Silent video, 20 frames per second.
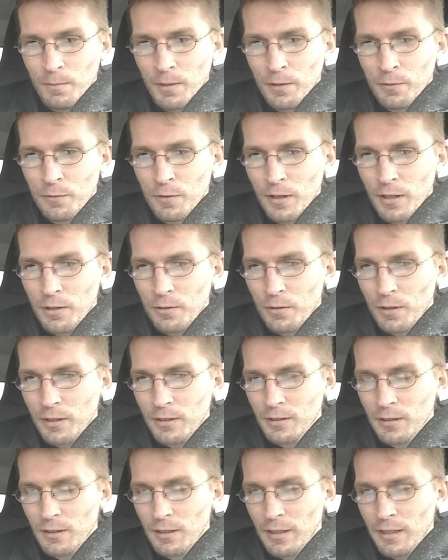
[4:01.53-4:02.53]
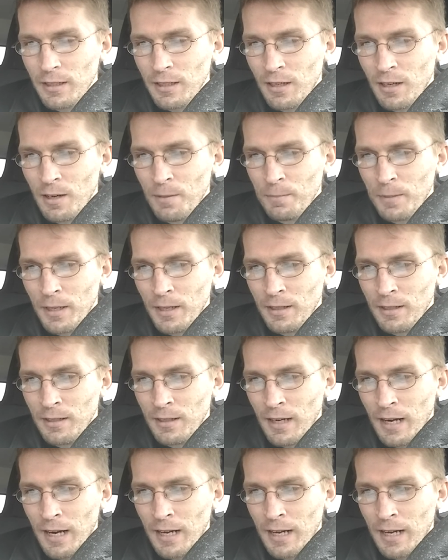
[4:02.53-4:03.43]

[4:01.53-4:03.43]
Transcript: My friend recently commented